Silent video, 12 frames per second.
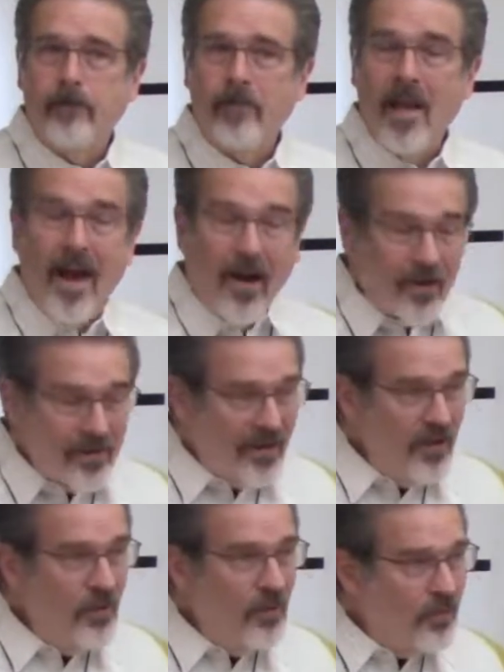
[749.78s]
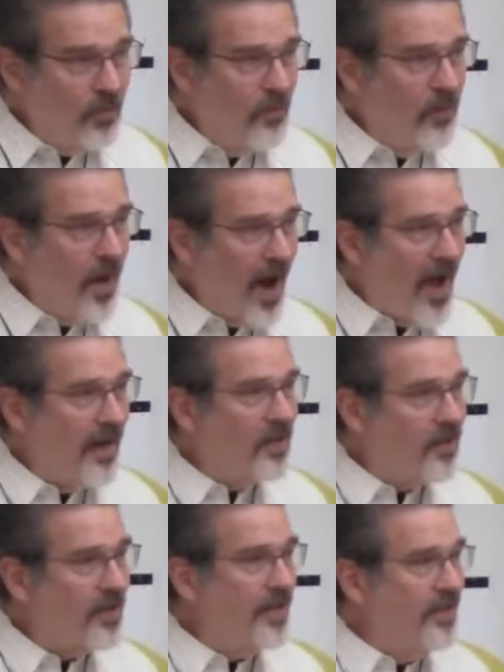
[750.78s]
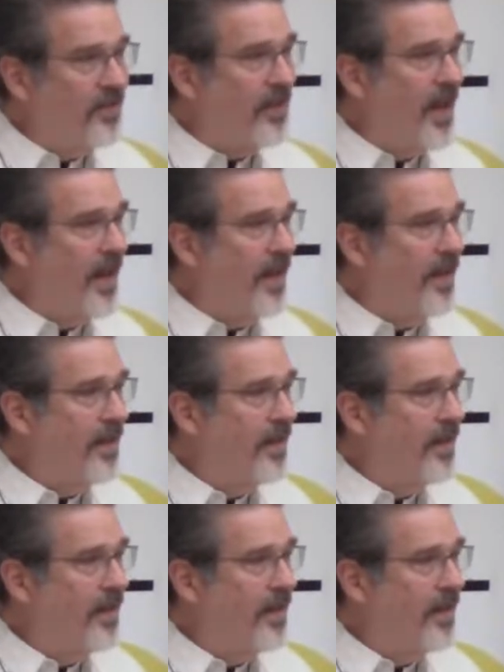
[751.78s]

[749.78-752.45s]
Now, can you honestly say